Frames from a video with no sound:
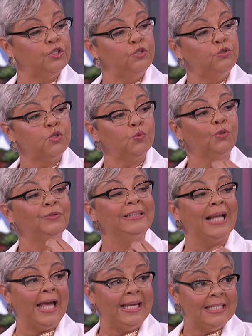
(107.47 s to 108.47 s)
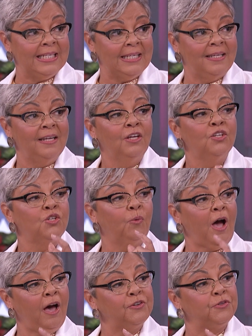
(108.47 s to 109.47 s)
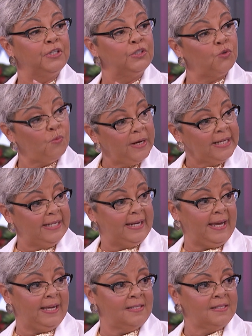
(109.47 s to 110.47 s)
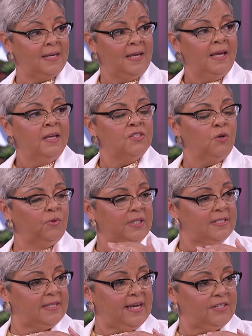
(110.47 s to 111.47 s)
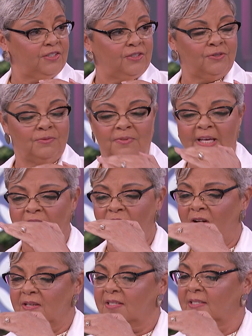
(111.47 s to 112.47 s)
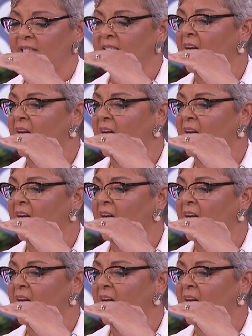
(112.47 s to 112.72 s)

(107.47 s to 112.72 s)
usual 90 to 120 wow, days. Wow. So what does that do? That causes this